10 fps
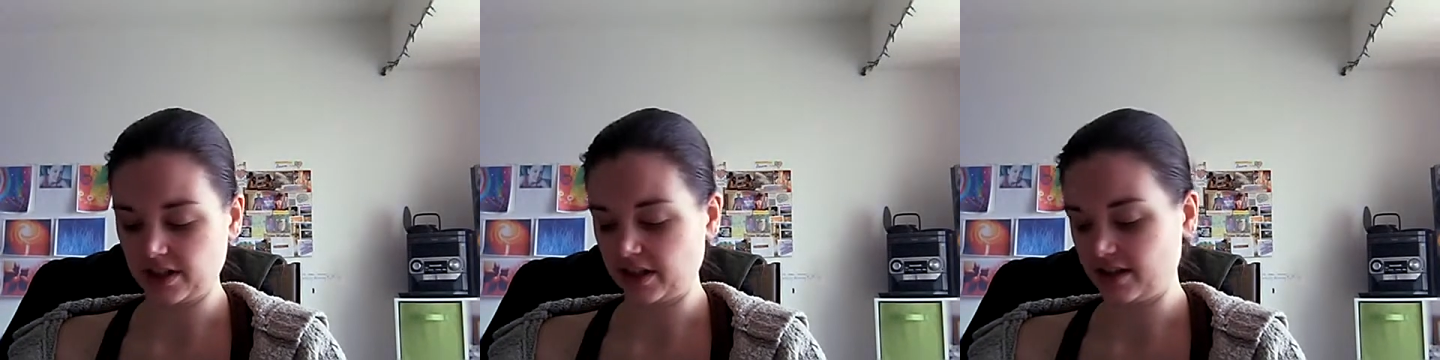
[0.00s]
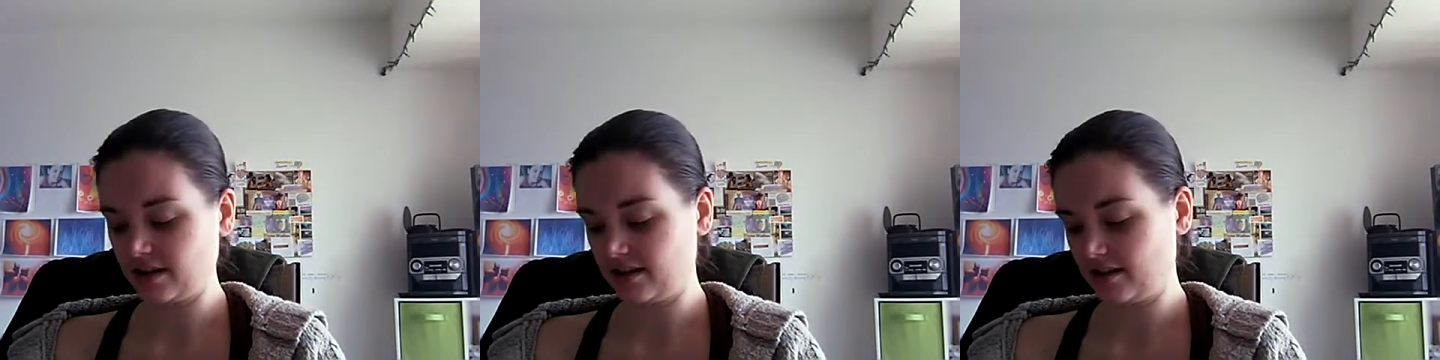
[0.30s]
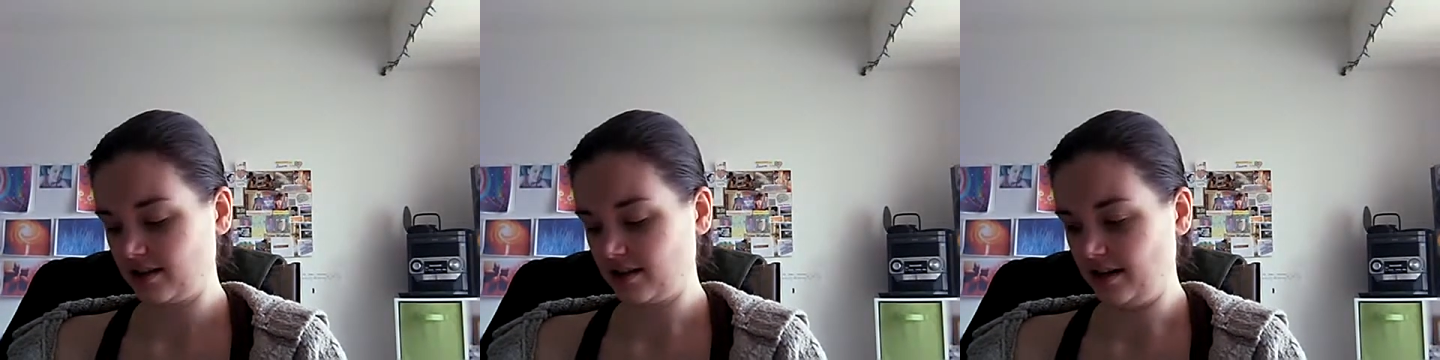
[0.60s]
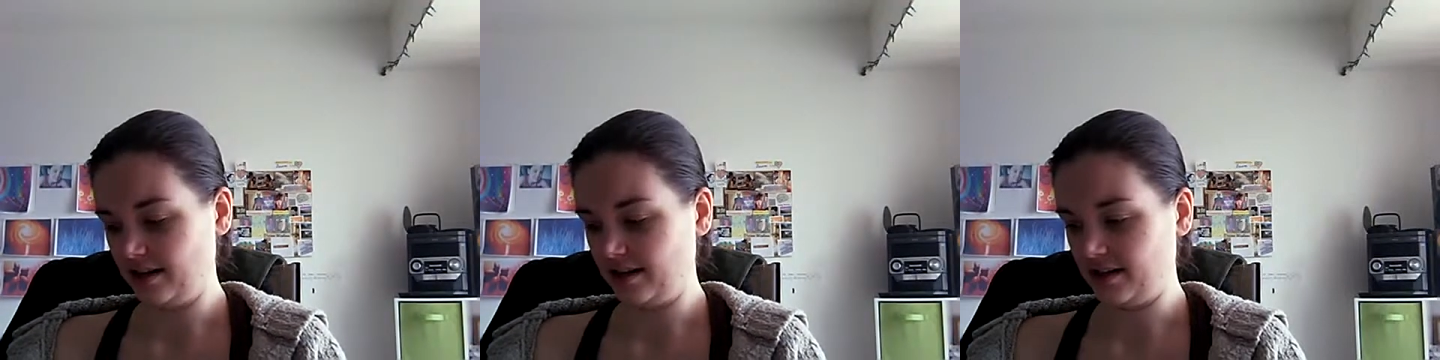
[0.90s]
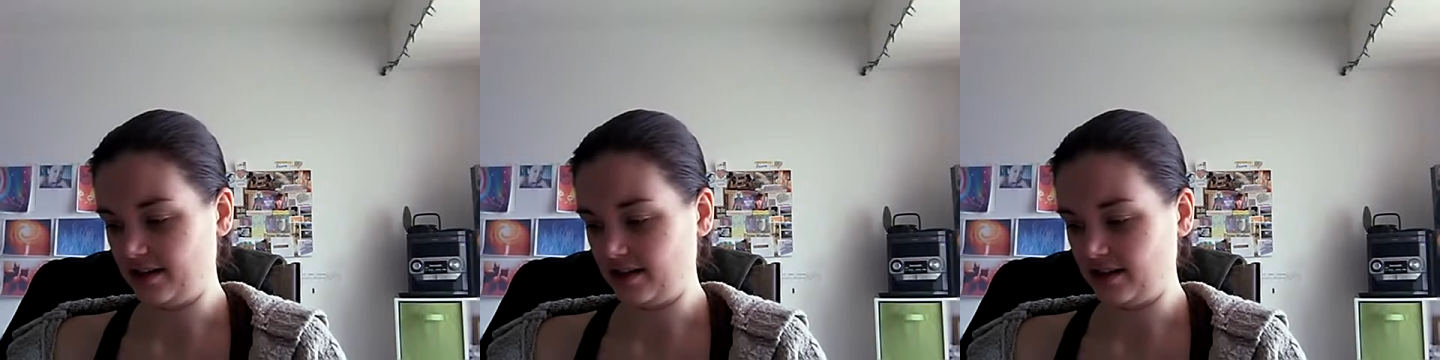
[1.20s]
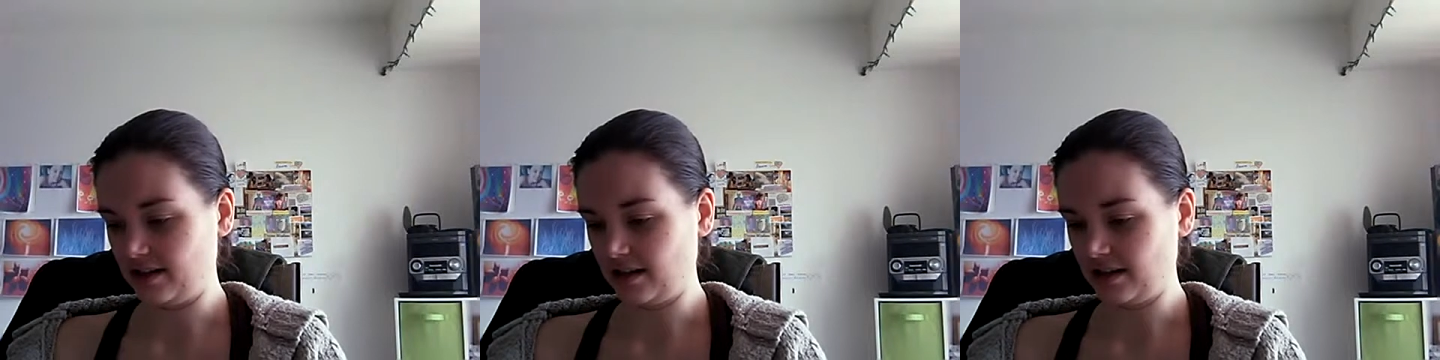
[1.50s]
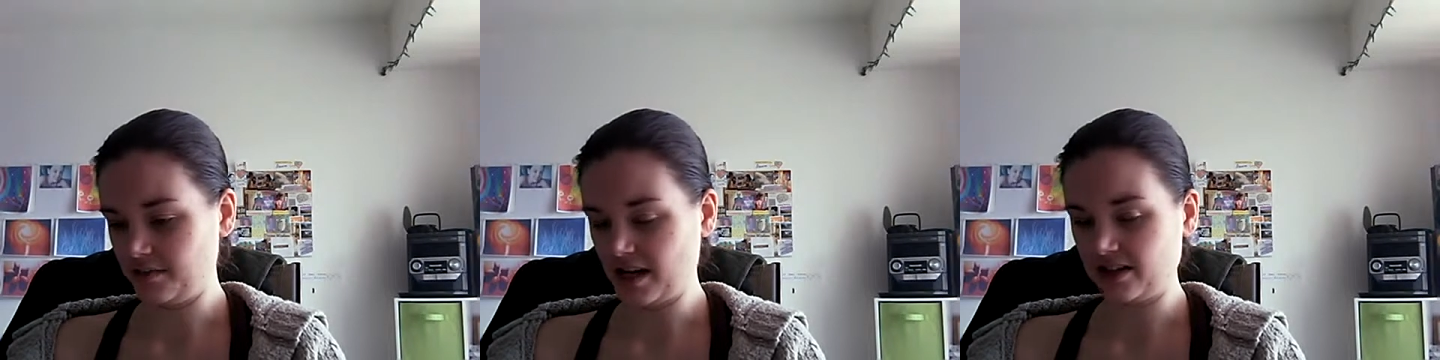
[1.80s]
and
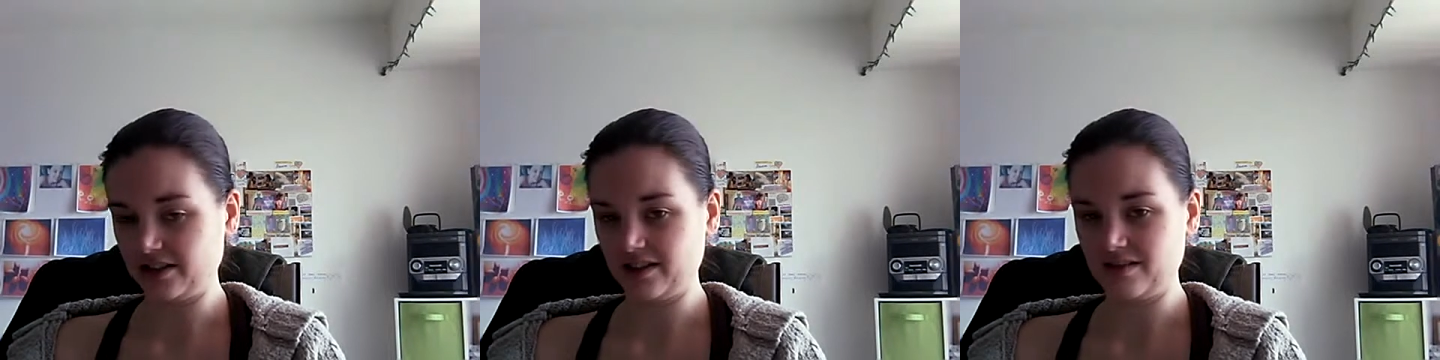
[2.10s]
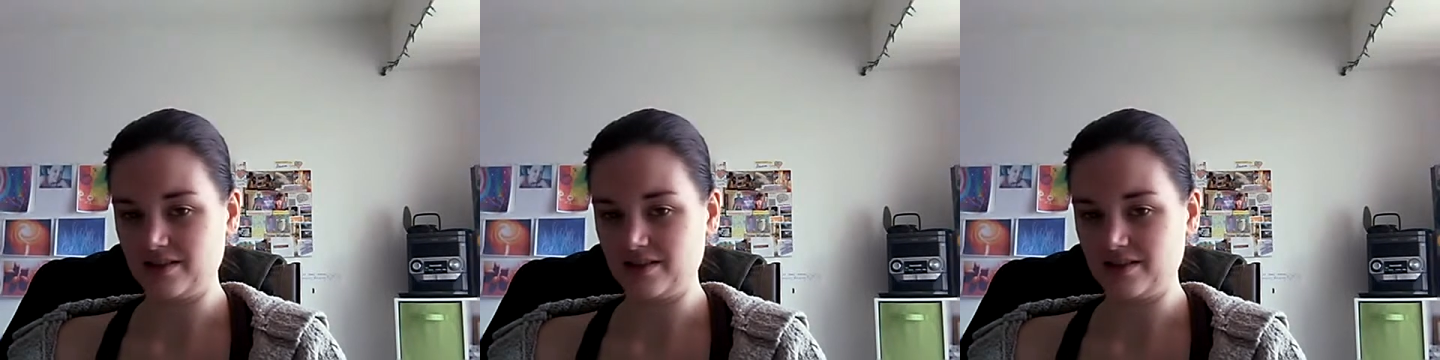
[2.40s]
I'm actually